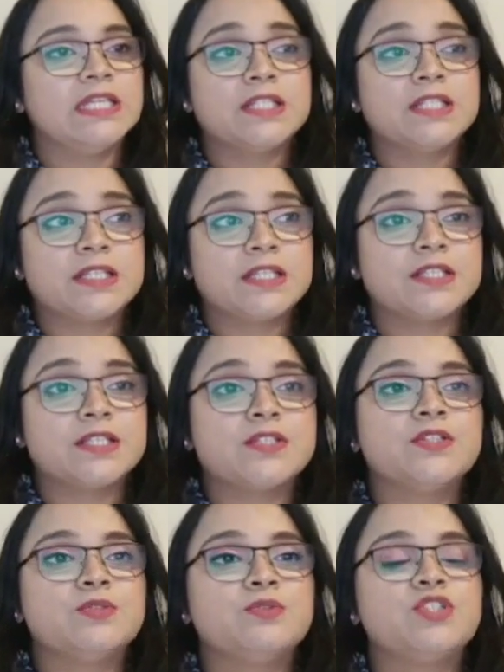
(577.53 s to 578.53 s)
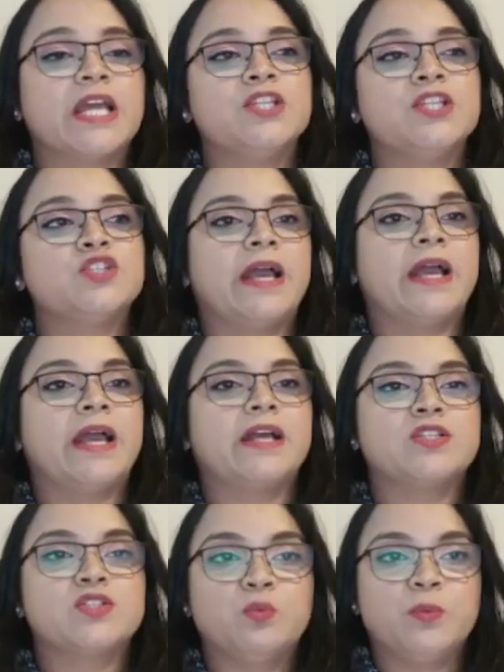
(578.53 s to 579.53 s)
It is necessary to challenge
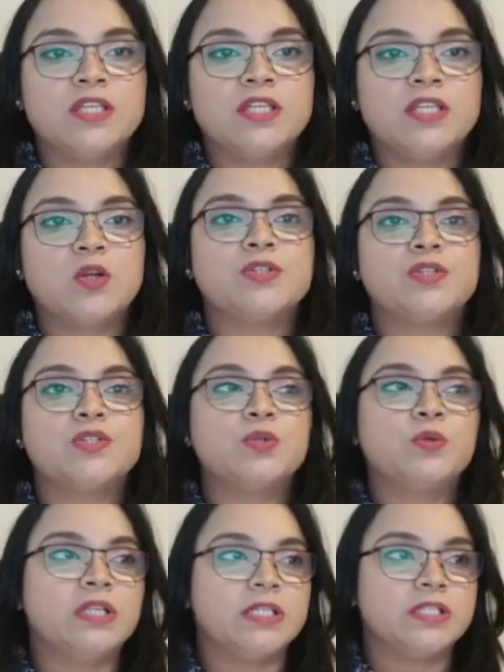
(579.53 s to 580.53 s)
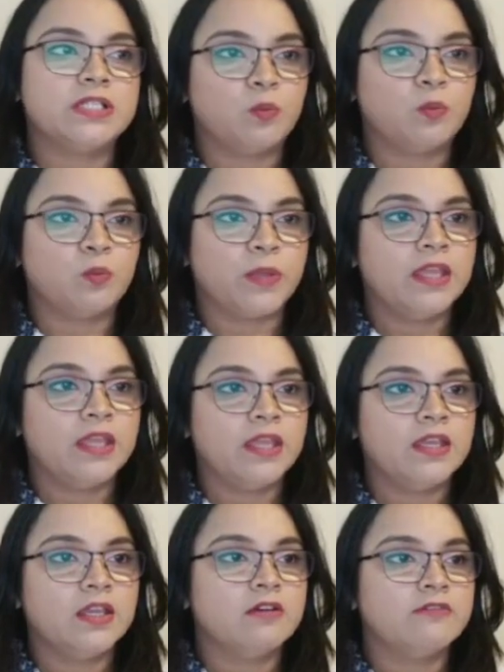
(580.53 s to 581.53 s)
black's queen in order to clear the way
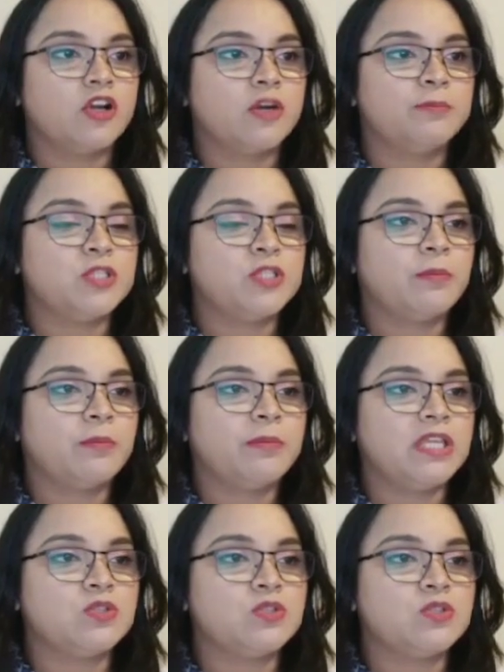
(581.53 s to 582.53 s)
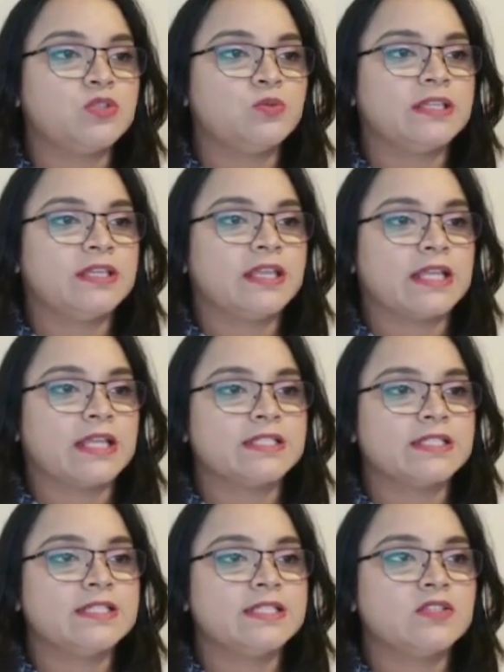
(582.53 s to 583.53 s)
for bishop e2 and then
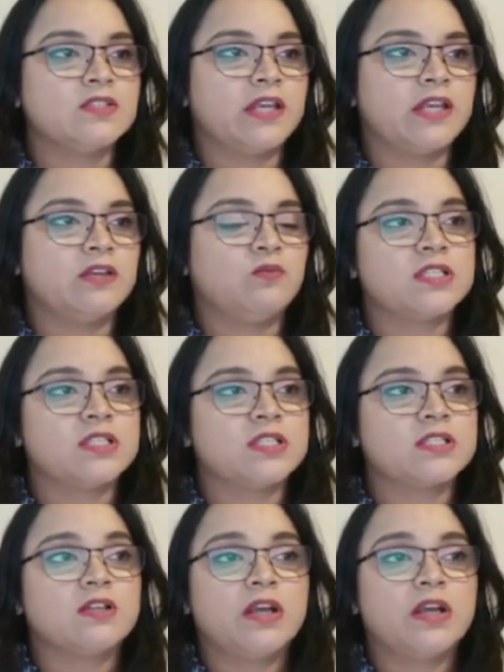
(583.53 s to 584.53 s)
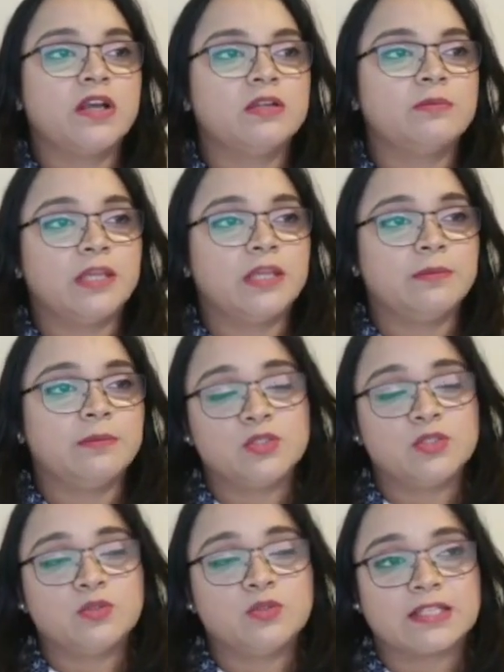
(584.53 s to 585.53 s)
castle, since white was not
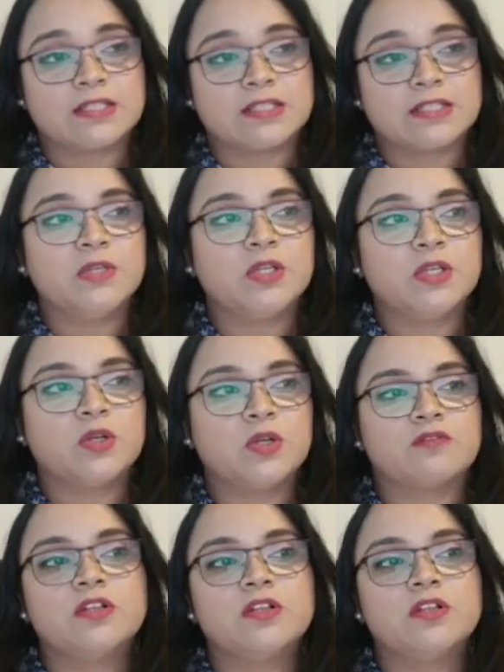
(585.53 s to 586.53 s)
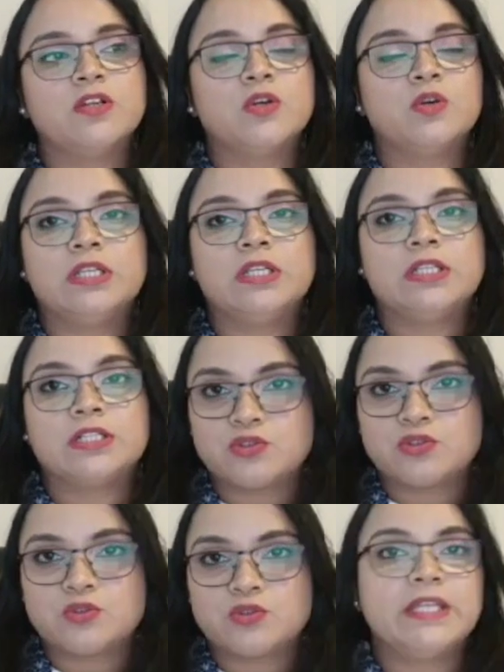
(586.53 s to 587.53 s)
able to castle because of the queen
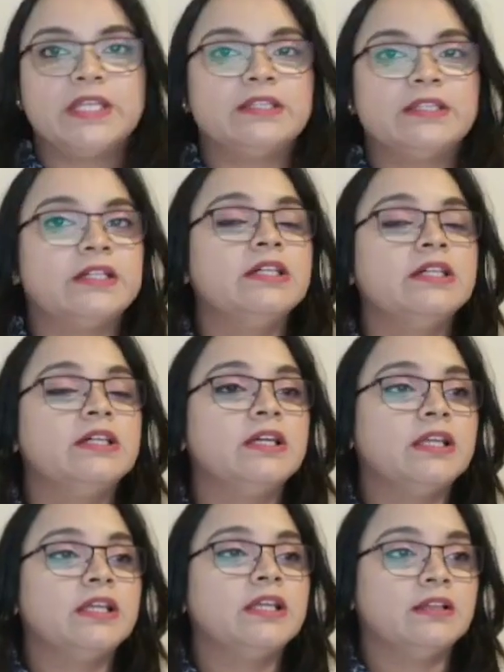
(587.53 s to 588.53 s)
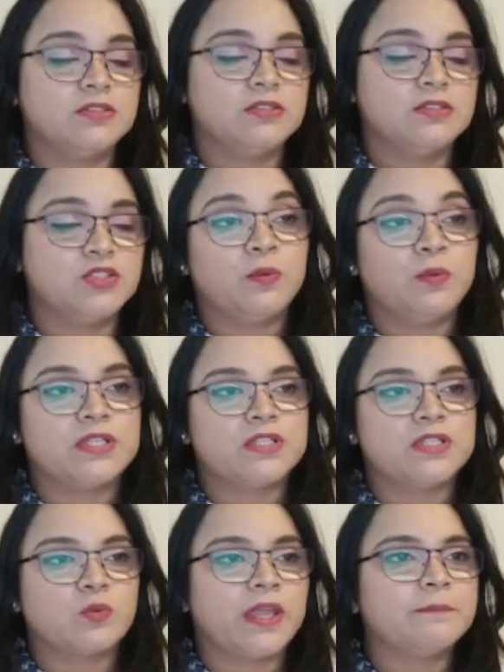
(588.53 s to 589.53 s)
controlling the
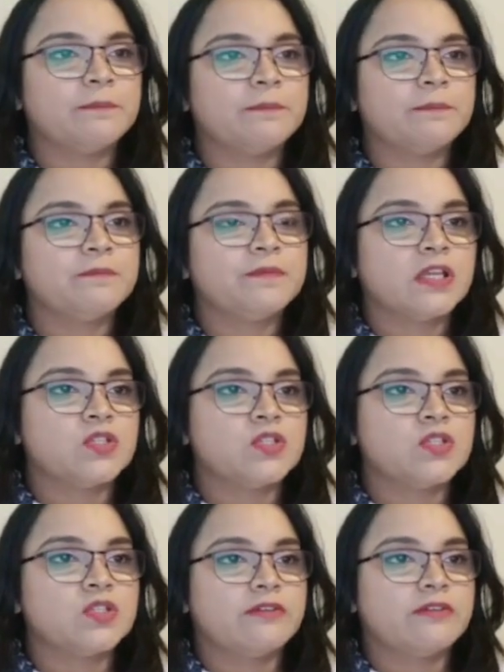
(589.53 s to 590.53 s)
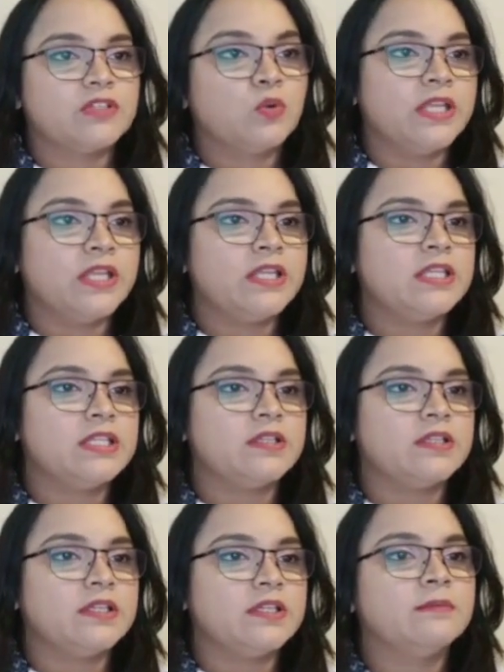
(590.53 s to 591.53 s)
g1 square. So after
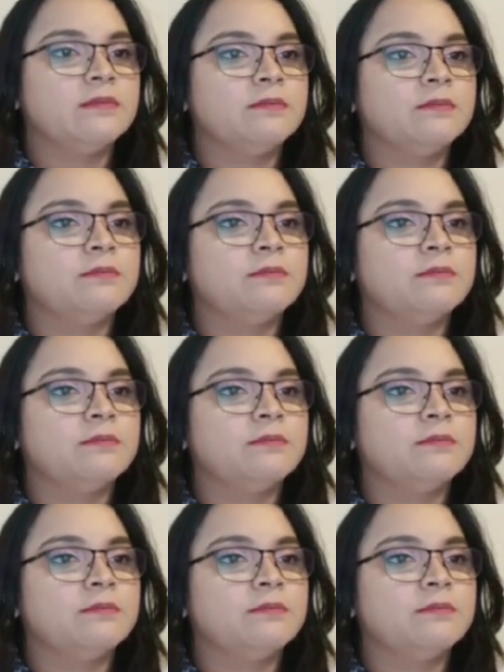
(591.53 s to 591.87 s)
queen e3,